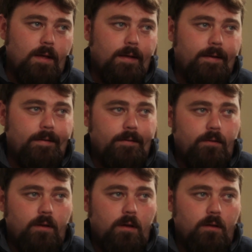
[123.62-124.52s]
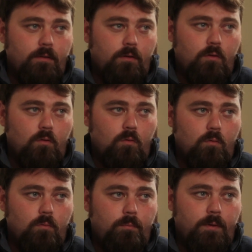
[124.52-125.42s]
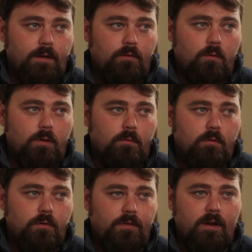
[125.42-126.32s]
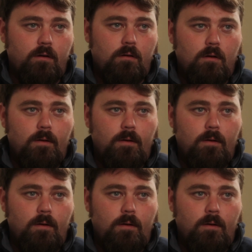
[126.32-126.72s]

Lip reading: and the two biggest holy rollers there,